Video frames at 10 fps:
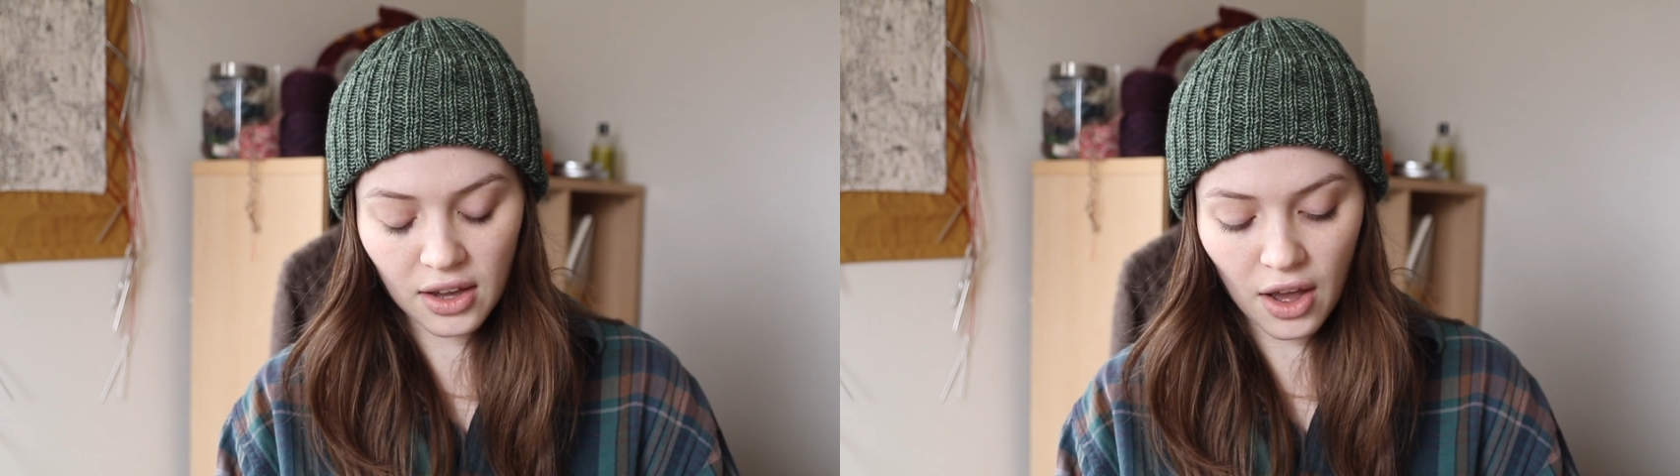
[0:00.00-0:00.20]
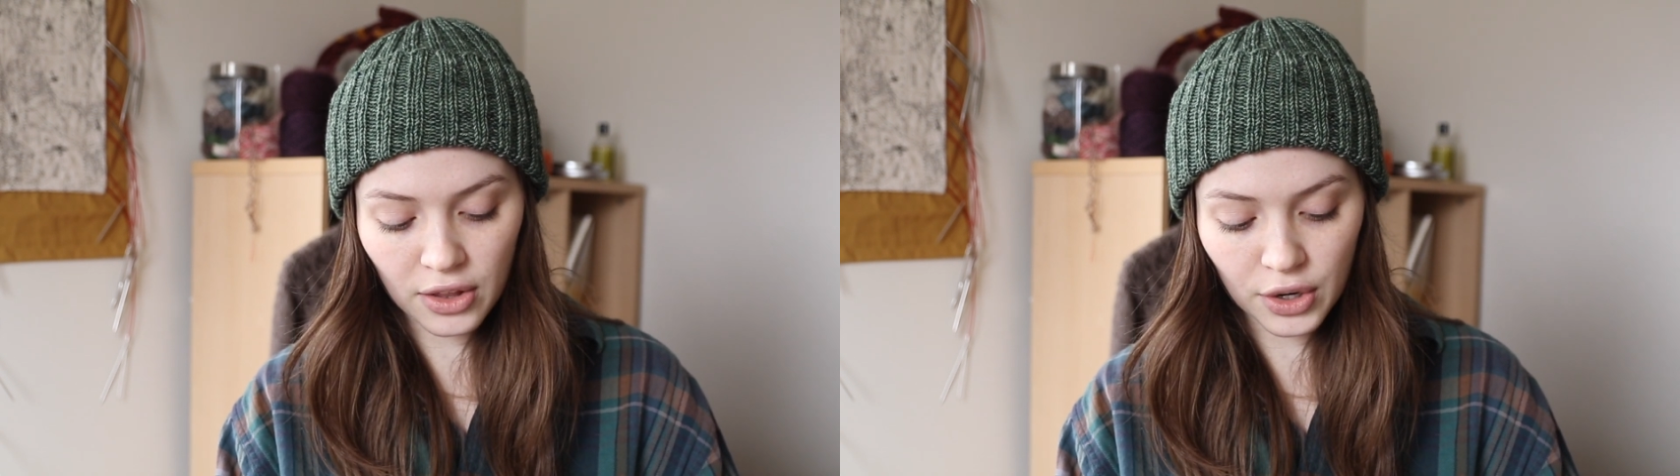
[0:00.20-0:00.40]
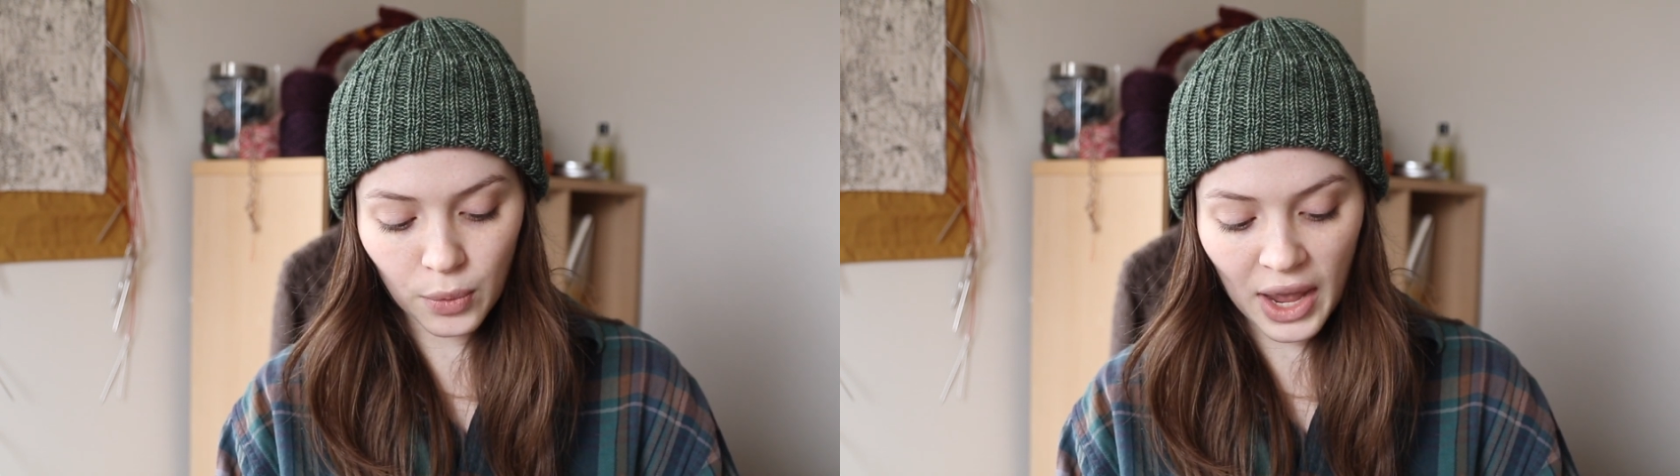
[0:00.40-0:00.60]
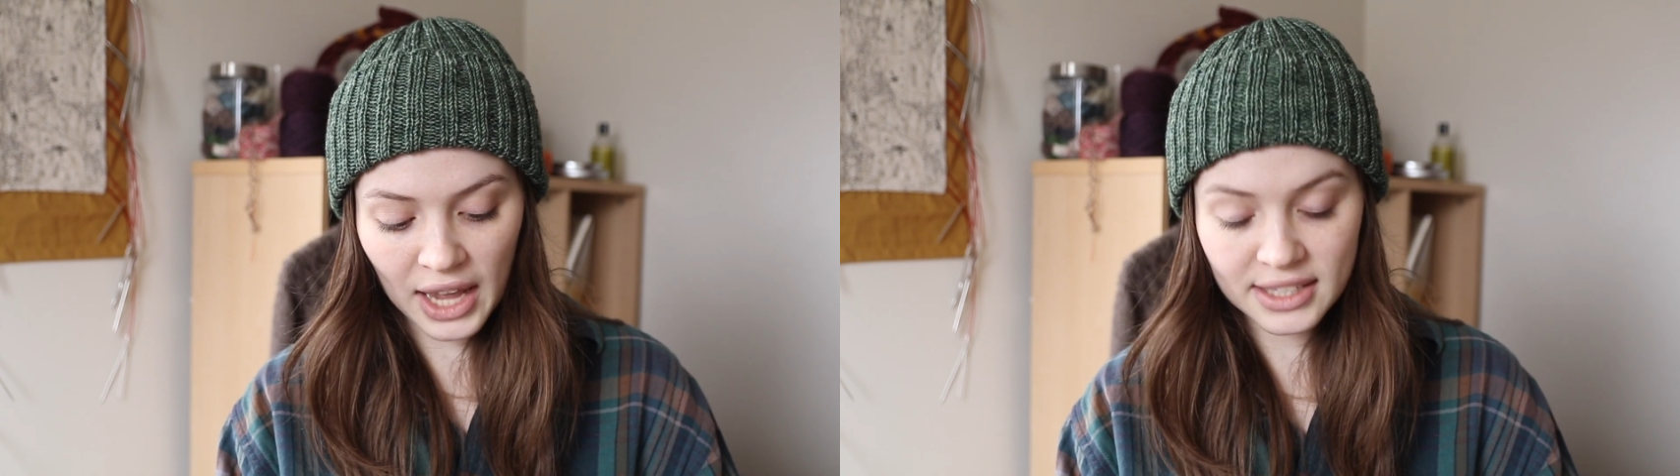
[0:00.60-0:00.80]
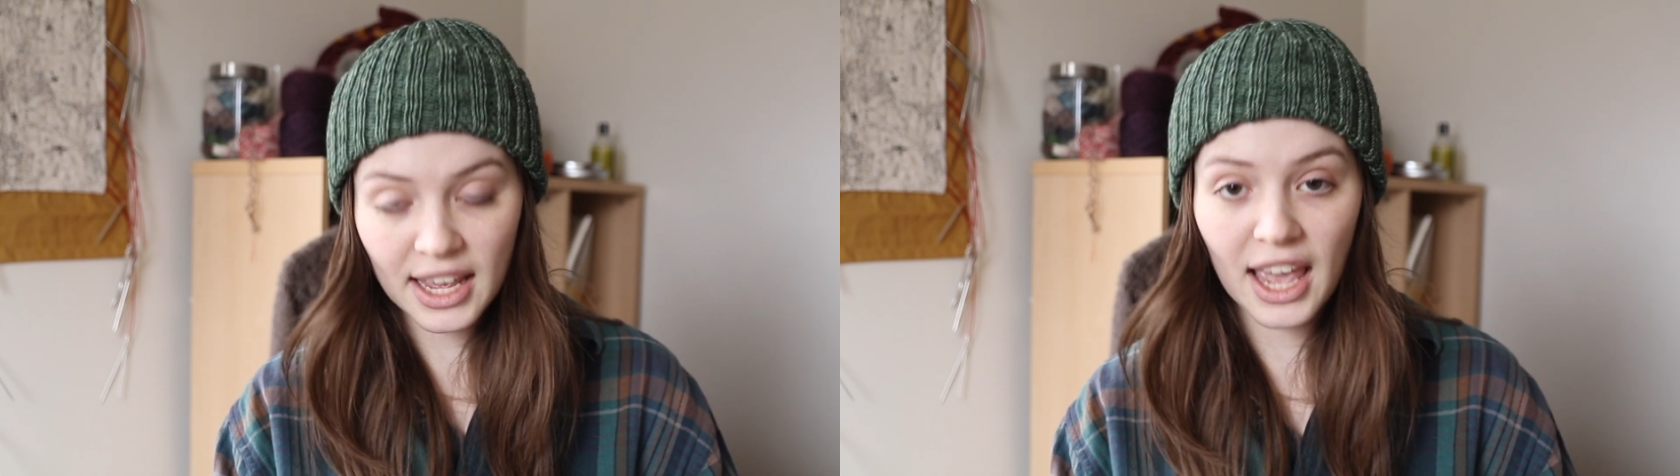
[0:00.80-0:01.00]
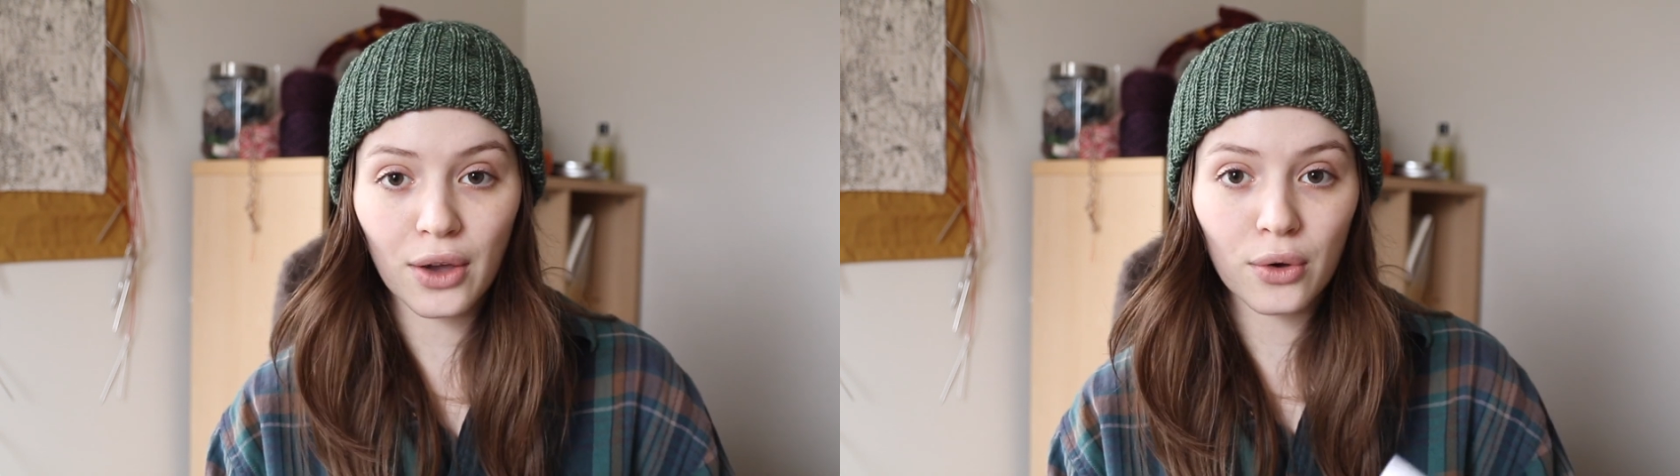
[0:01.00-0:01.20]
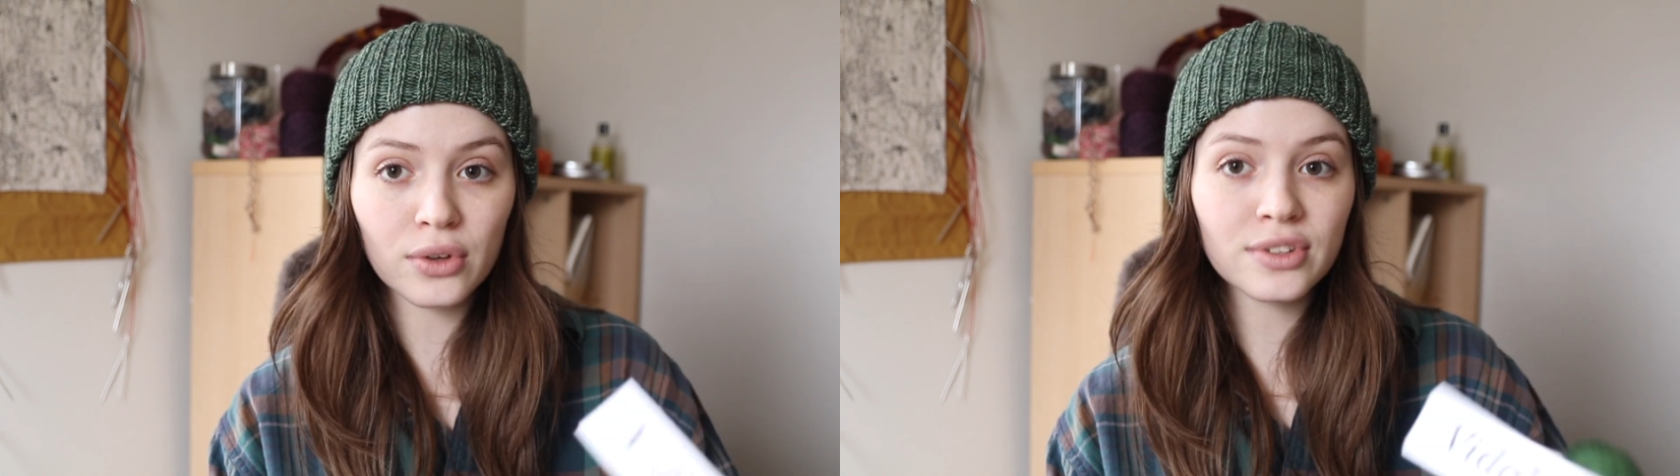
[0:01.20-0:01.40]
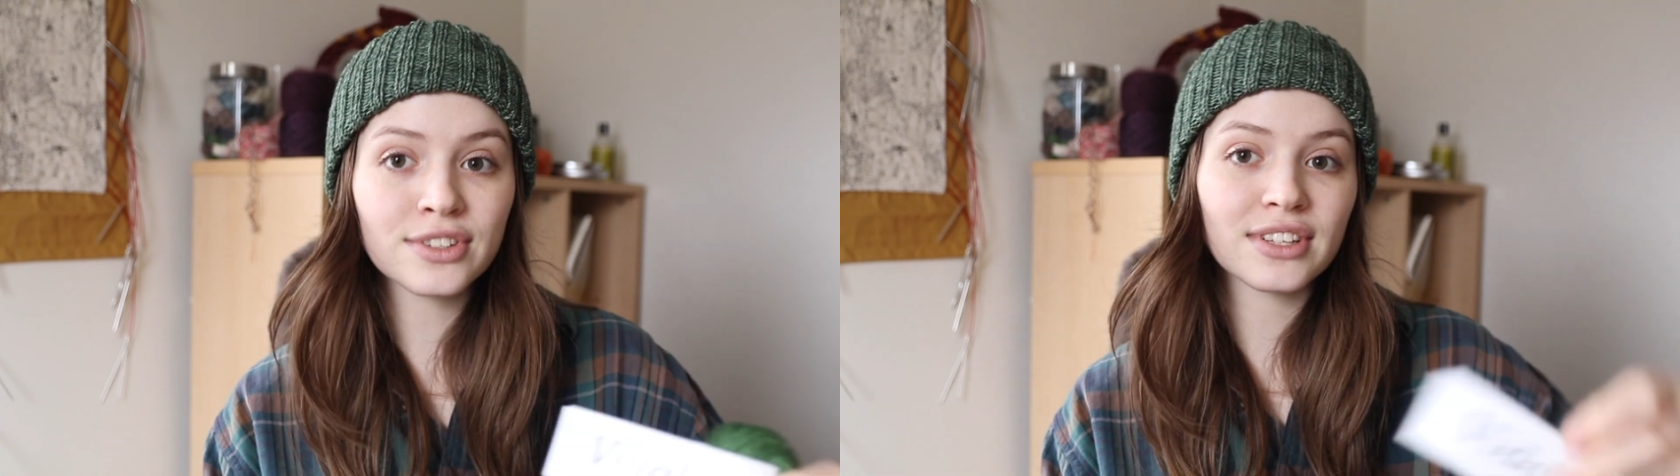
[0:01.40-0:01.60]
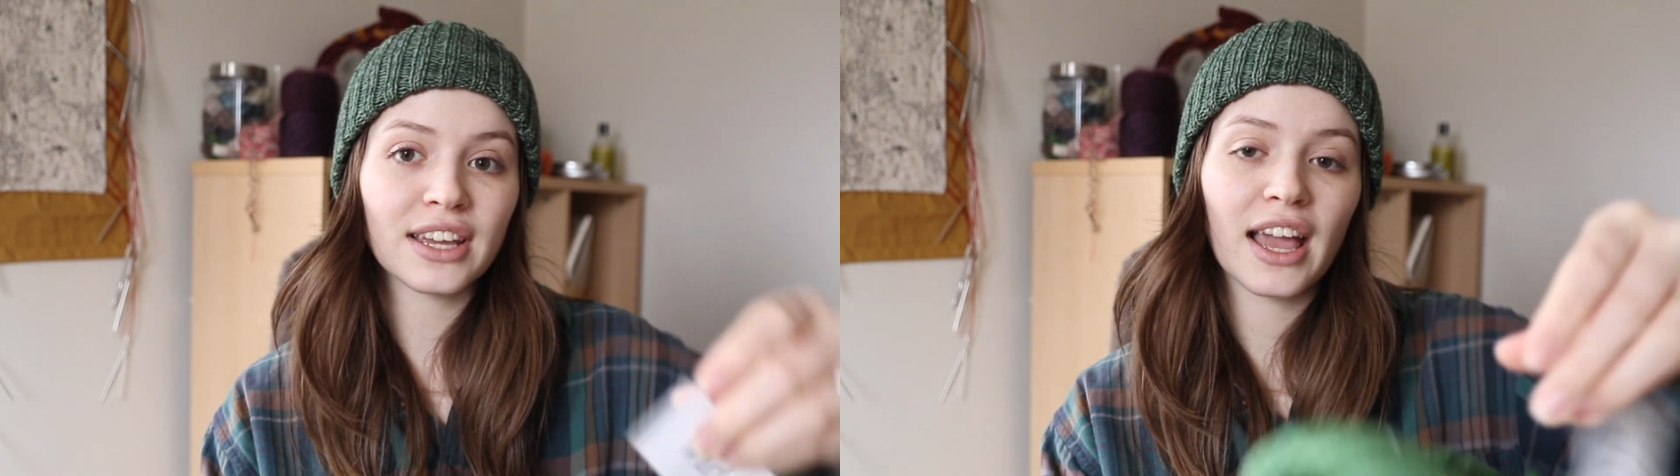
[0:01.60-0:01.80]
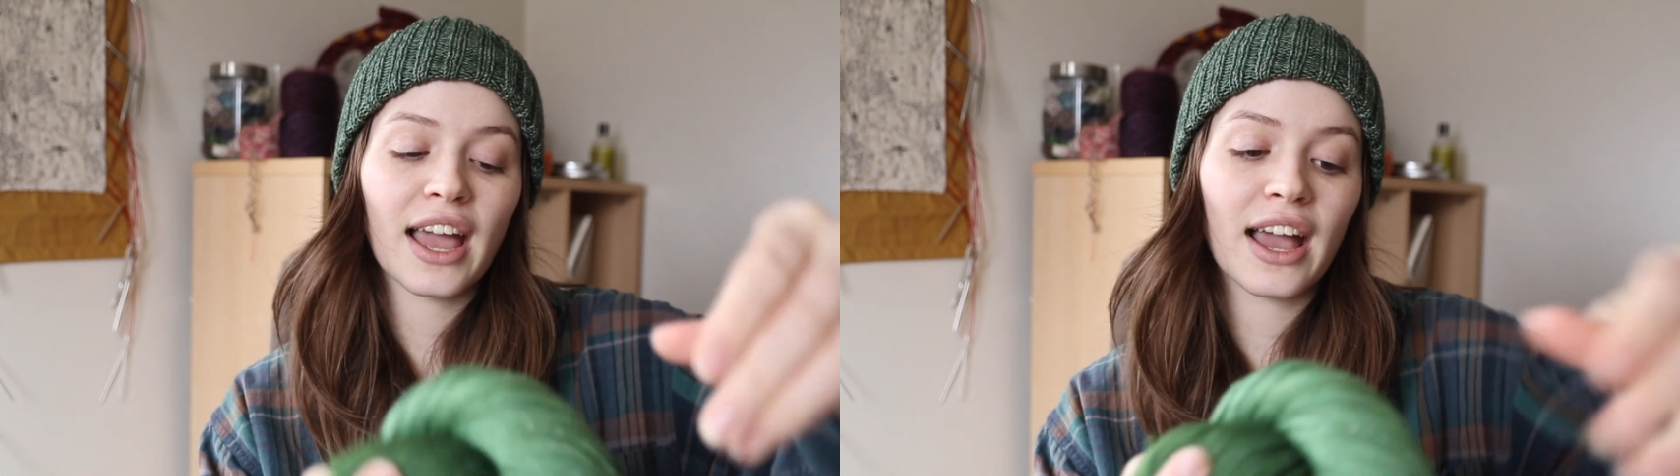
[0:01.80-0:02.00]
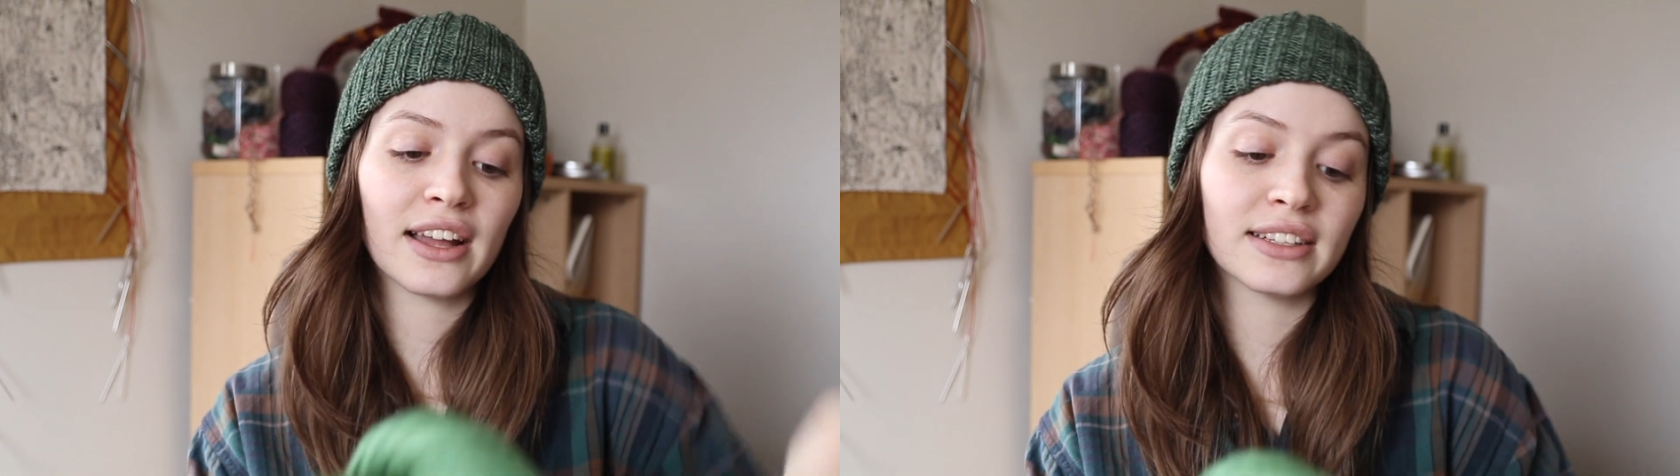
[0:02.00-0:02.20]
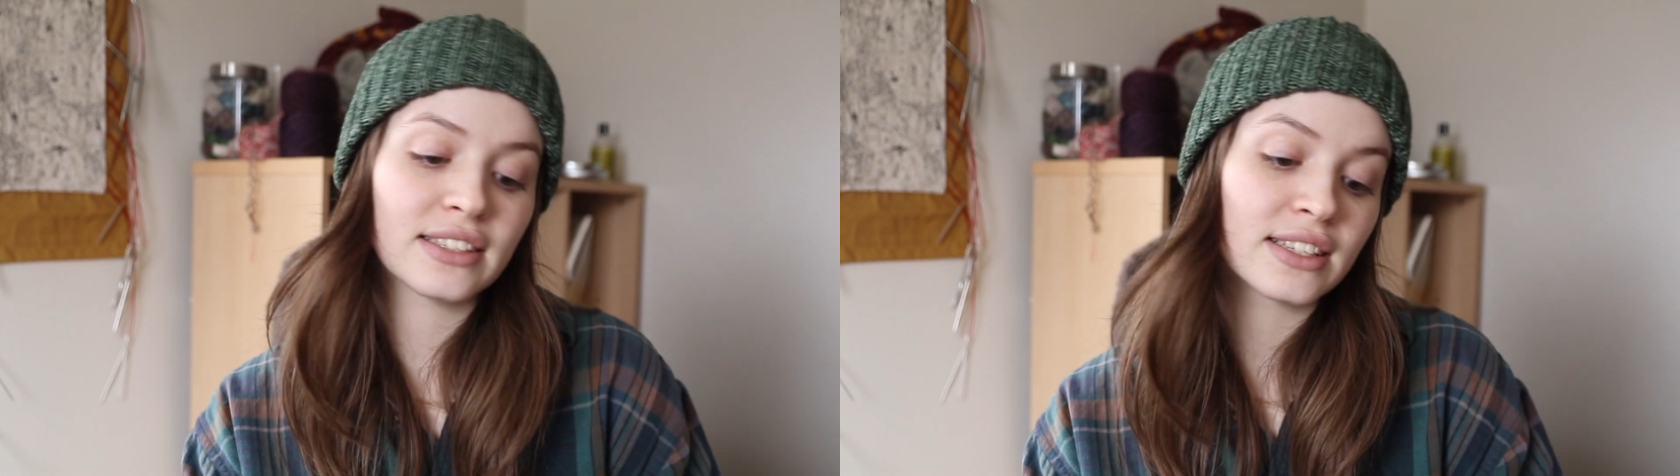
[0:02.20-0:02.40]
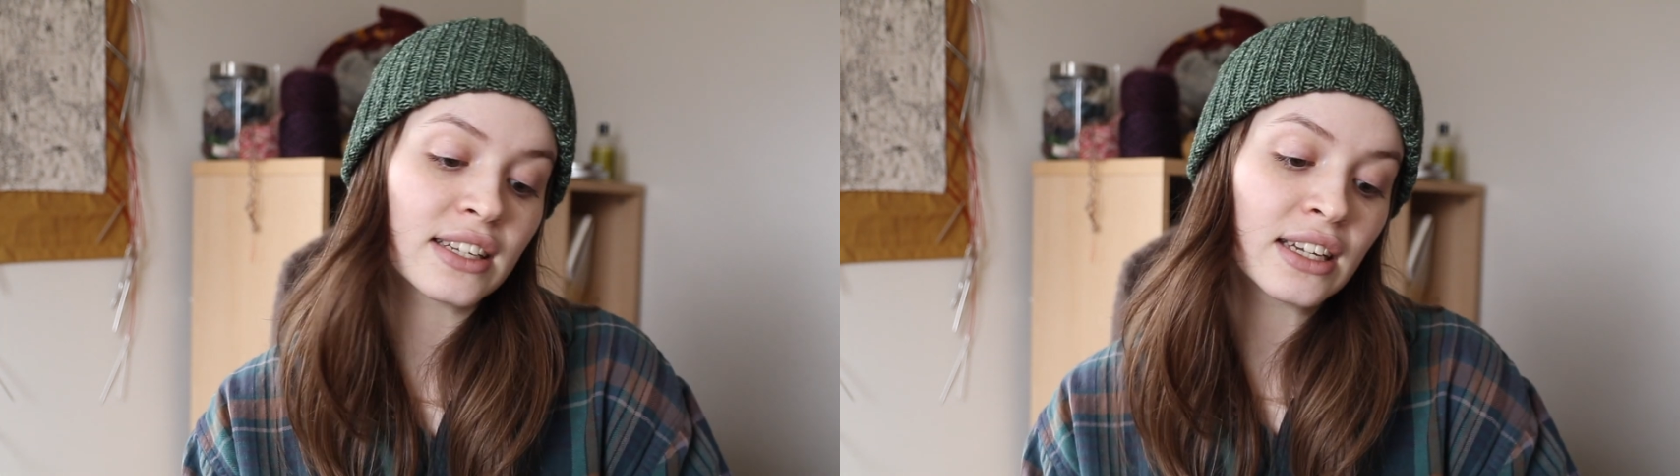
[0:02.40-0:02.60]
colorway Tangles, and